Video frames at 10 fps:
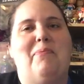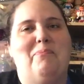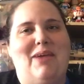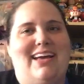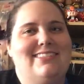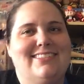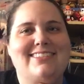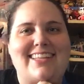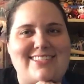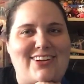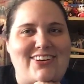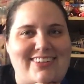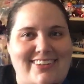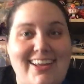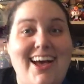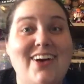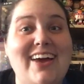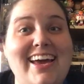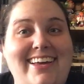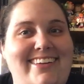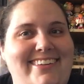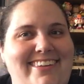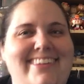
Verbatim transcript: Masks. That's hard. Okay.